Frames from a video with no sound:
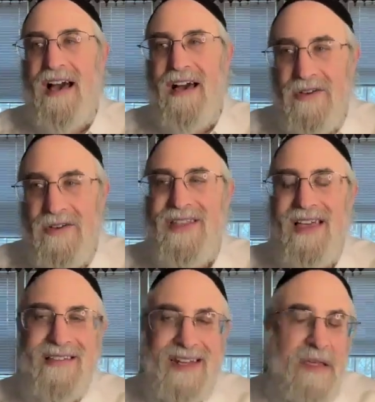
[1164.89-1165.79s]
I'll go
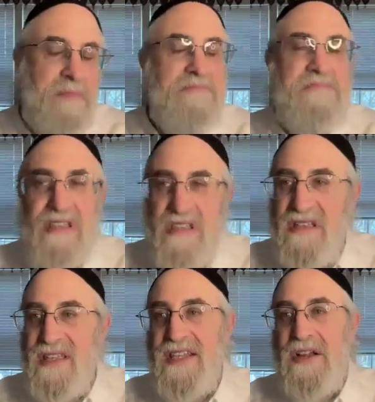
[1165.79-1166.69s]
yell at him,
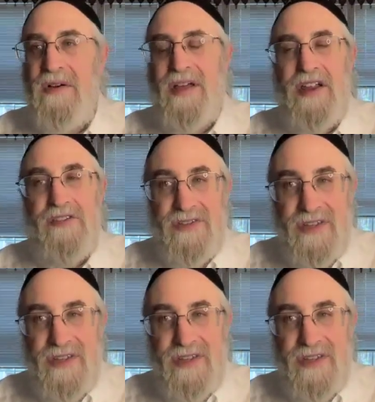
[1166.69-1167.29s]
another